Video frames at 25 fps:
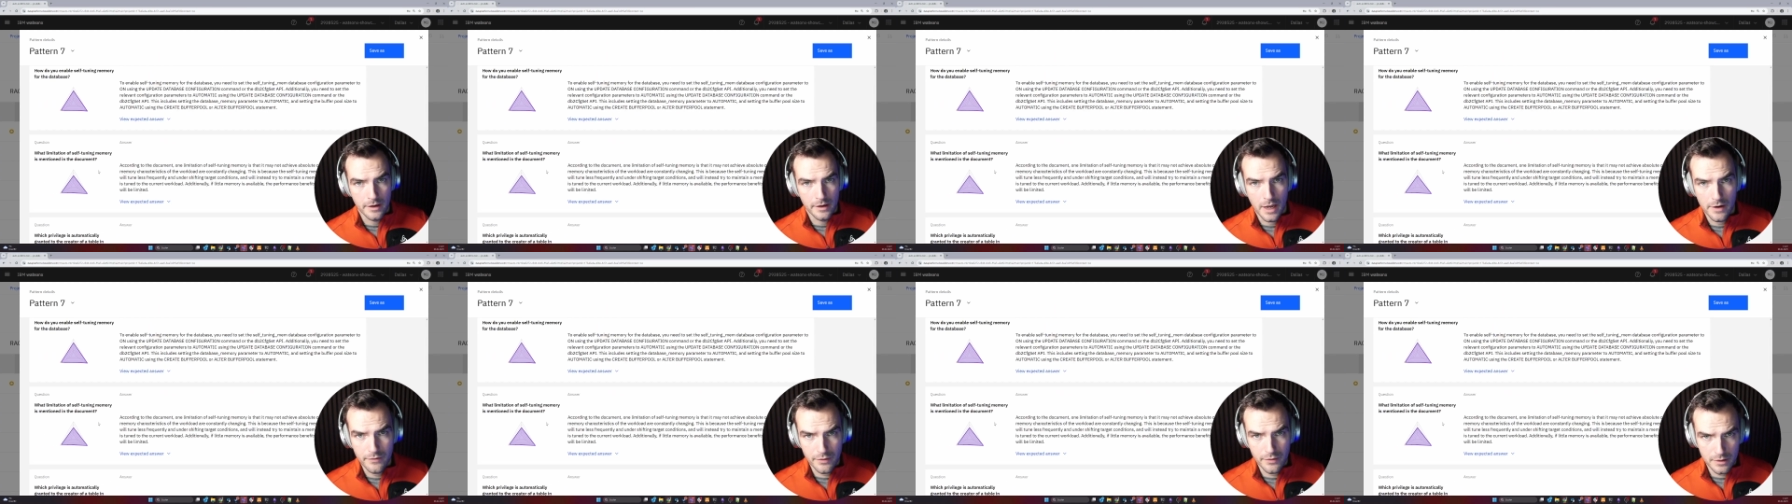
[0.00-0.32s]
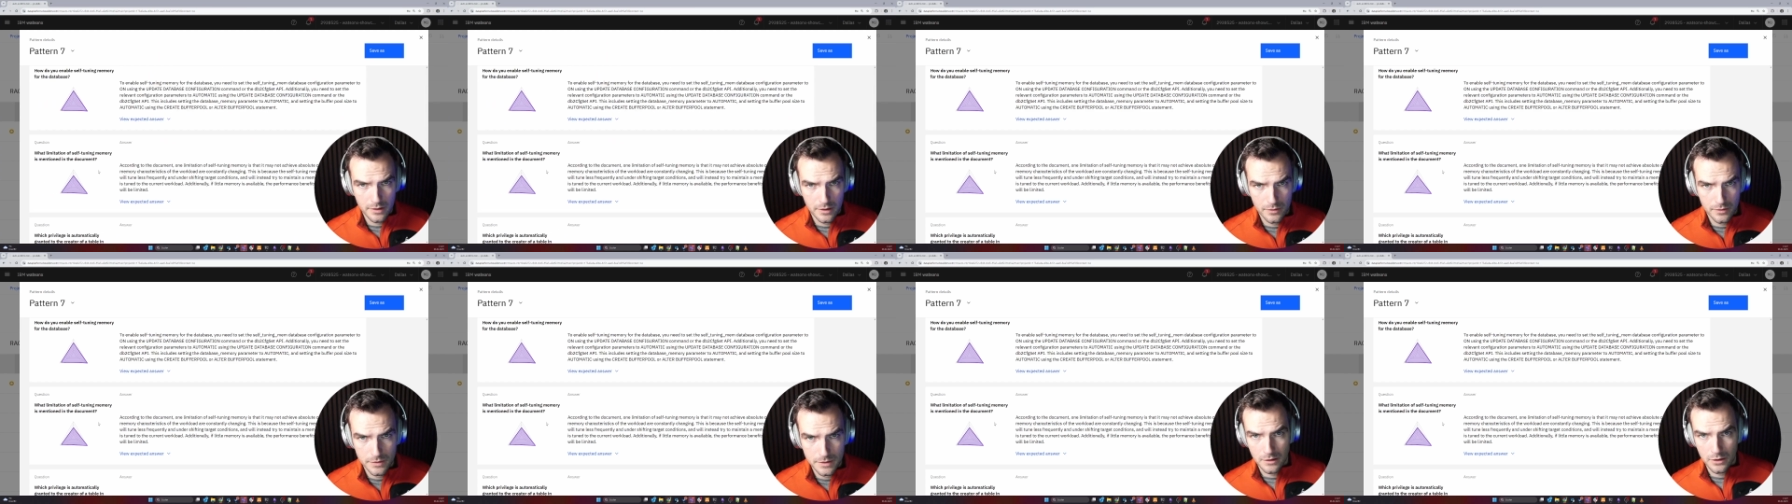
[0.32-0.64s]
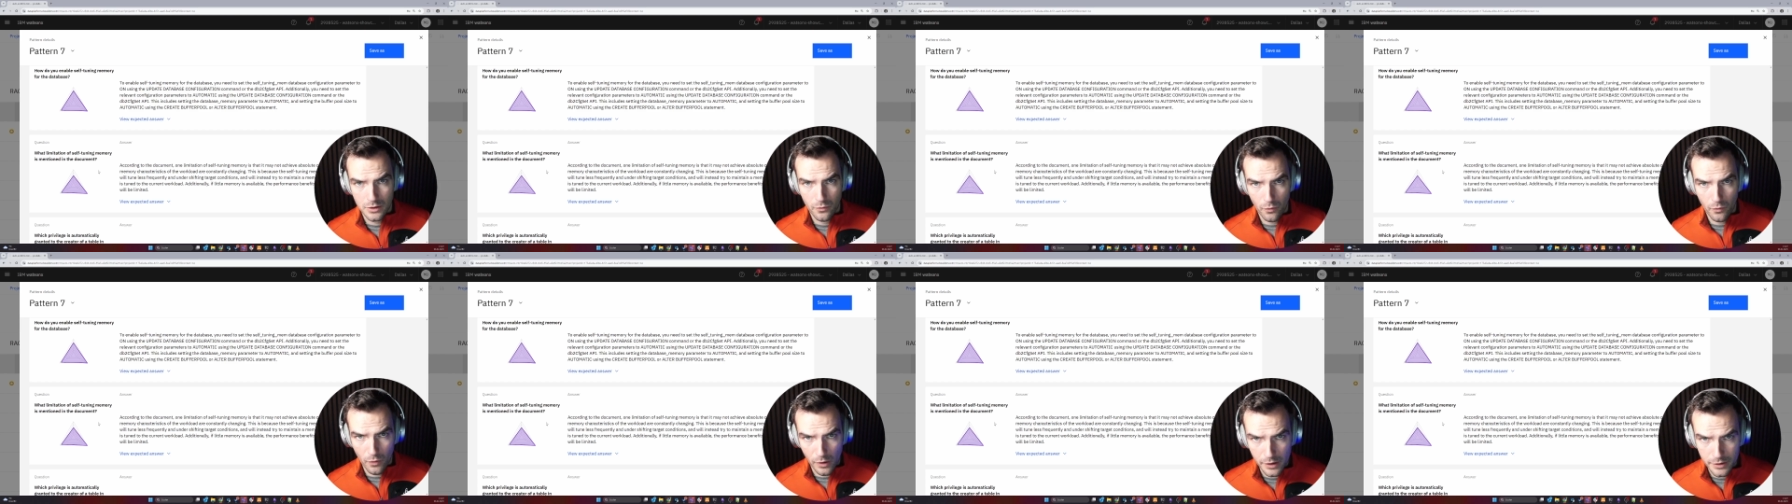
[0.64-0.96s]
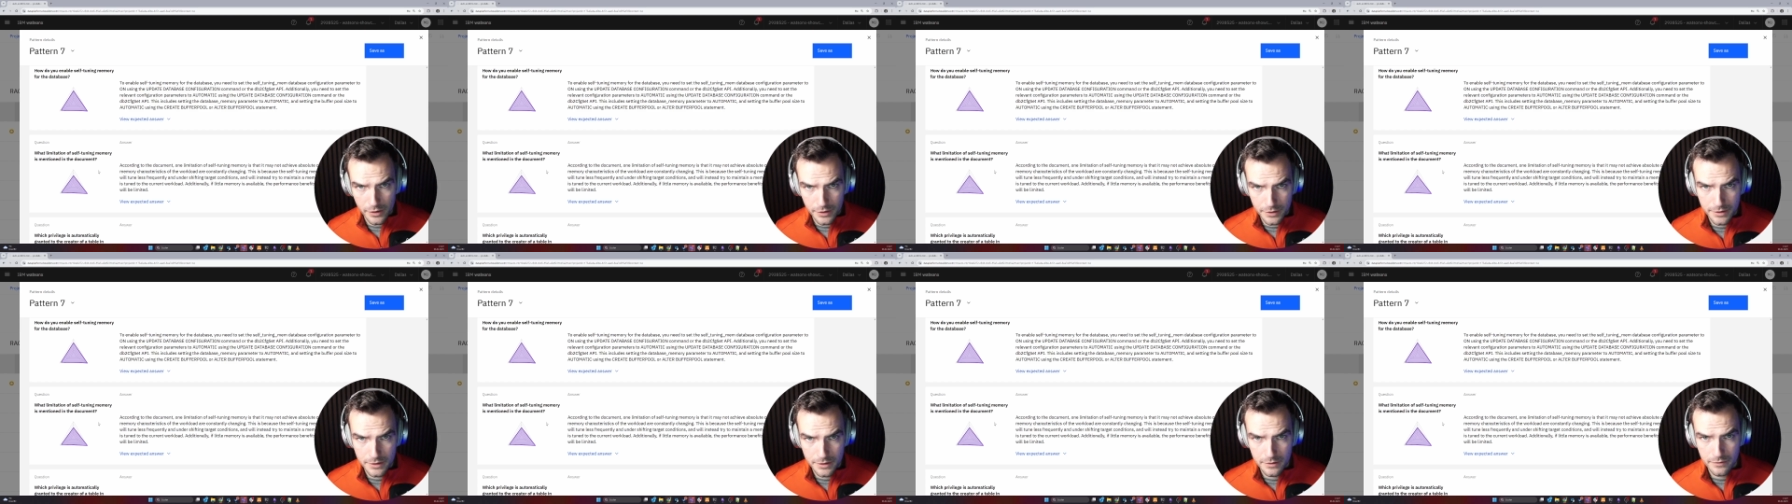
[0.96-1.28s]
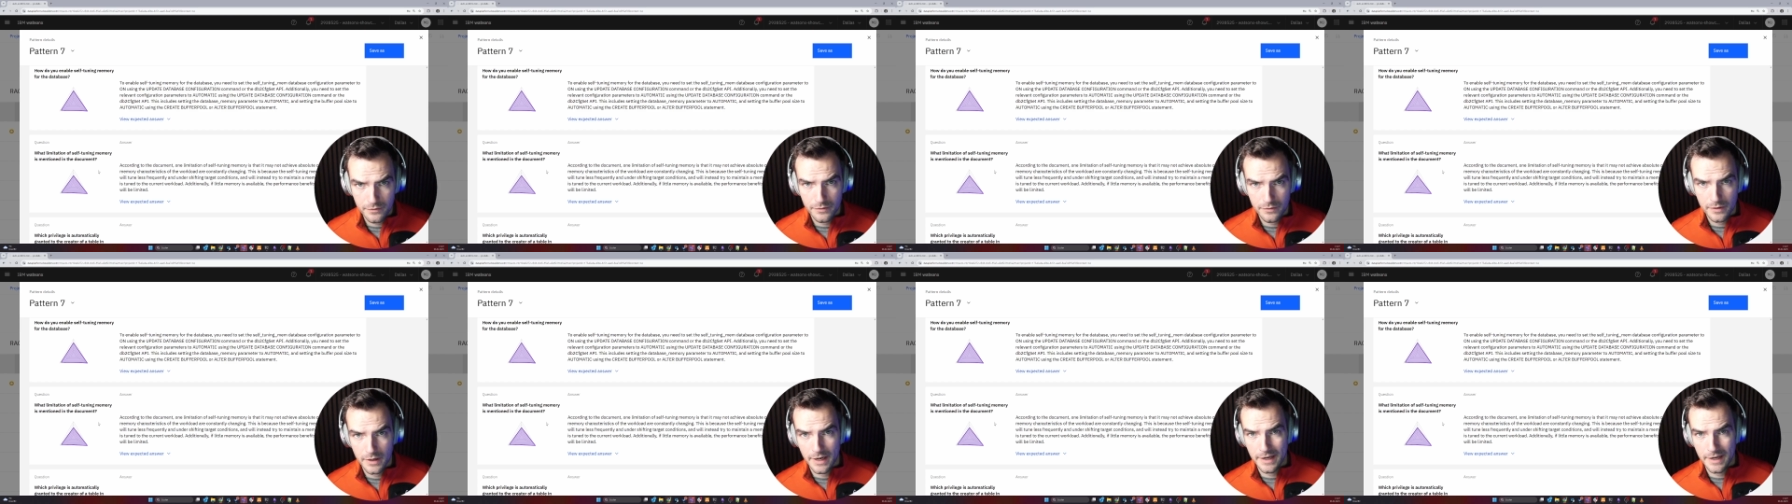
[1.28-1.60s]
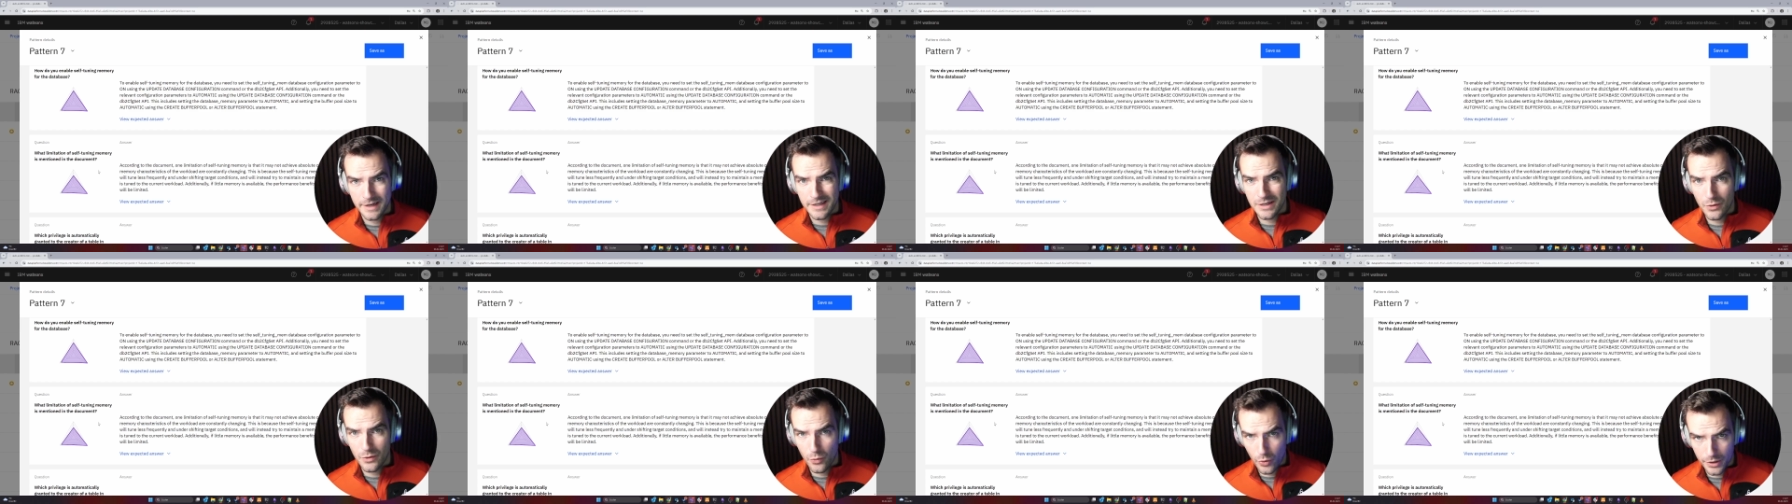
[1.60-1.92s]
Having those qualitative
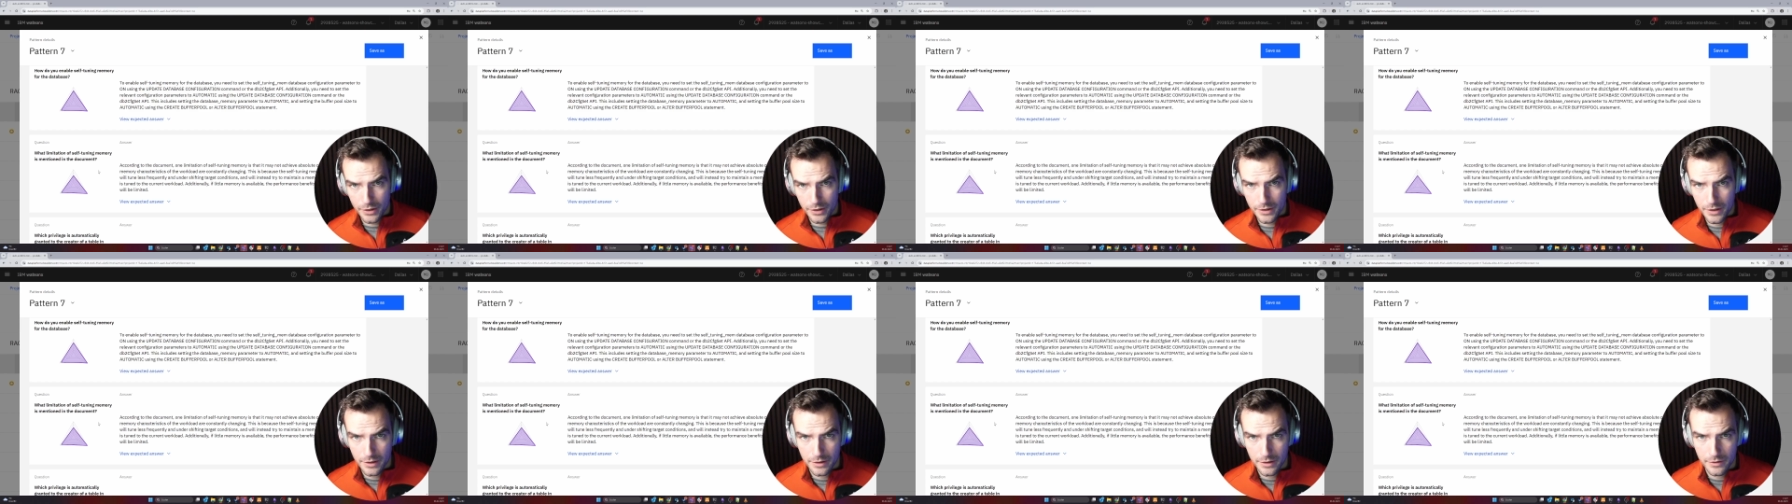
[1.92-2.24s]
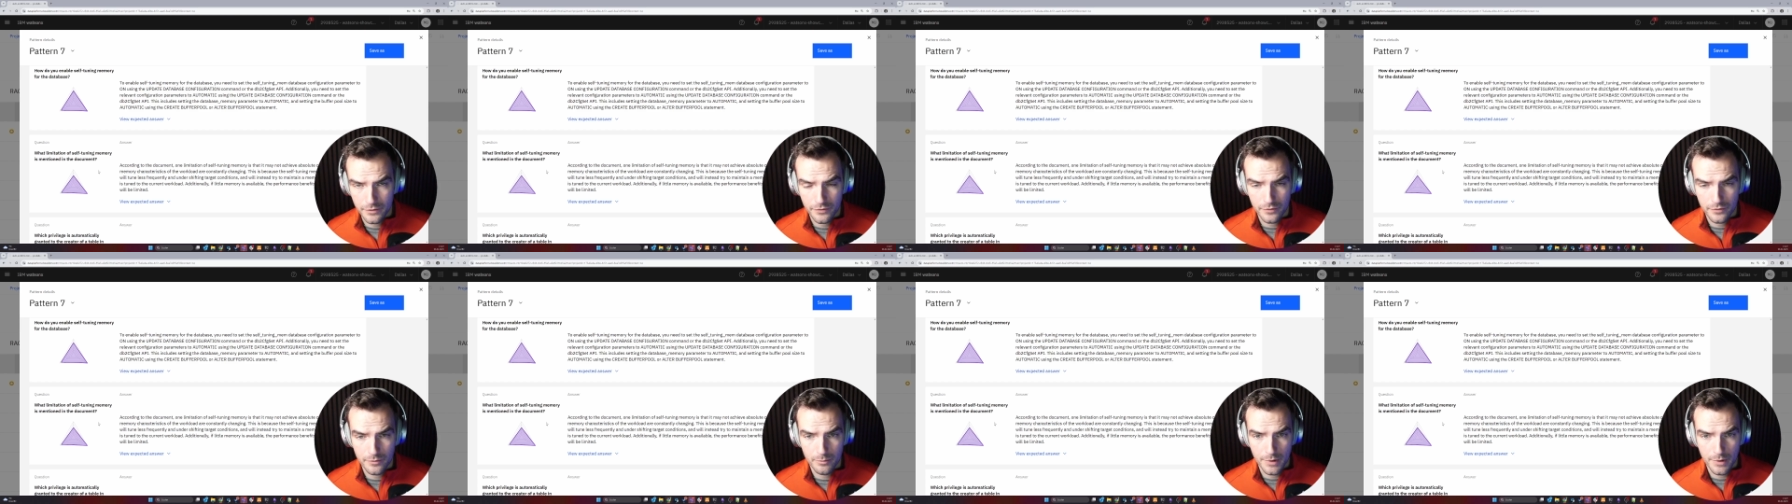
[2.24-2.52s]
and quantitative